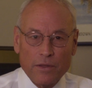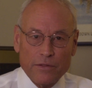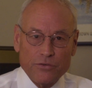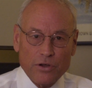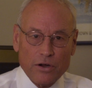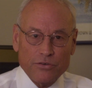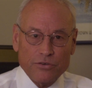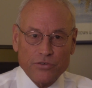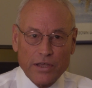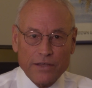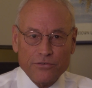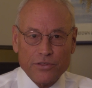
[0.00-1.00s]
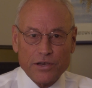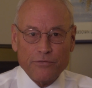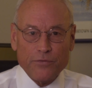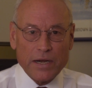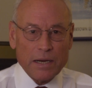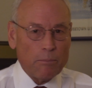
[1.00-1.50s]
The charges against the
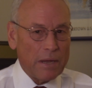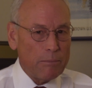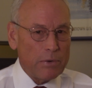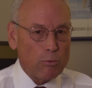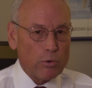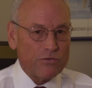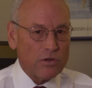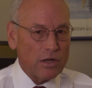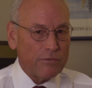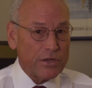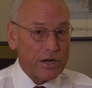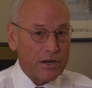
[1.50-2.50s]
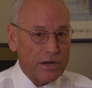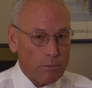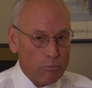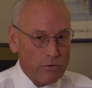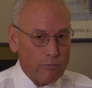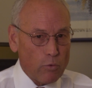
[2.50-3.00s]
defendant may be resolved in a
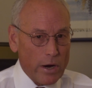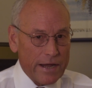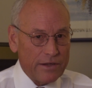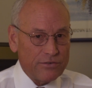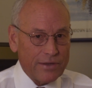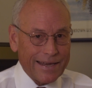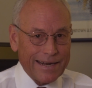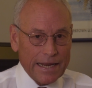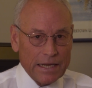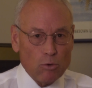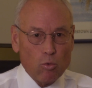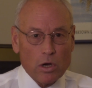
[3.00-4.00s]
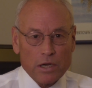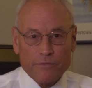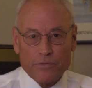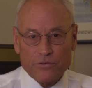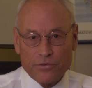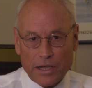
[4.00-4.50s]
number of ways at any one
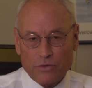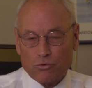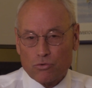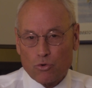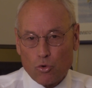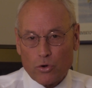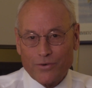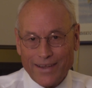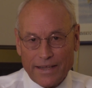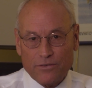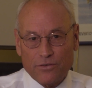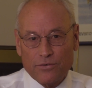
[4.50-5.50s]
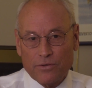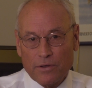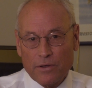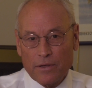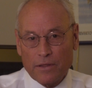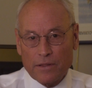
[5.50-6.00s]
of the scheduled court dates.
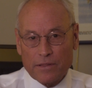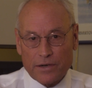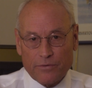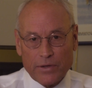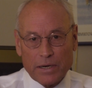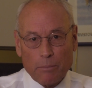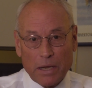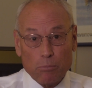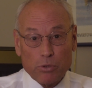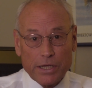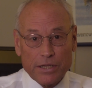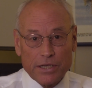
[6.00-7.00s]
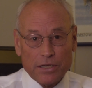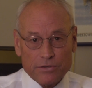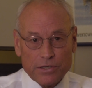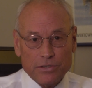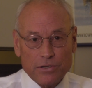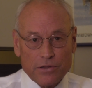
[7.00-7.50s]
The defendant may plead
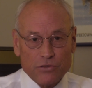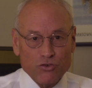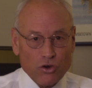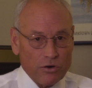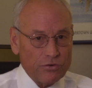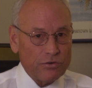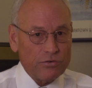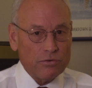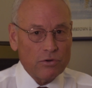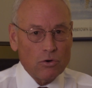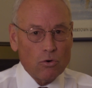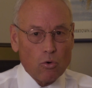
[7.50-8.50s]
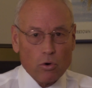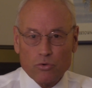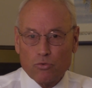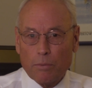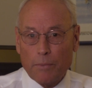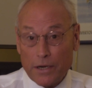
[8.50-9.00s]
guilty to the charges or
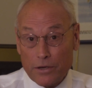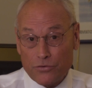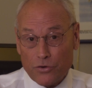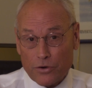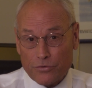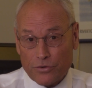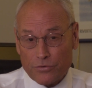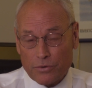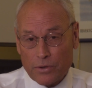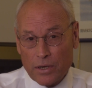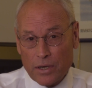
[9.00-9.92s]
to amended charges.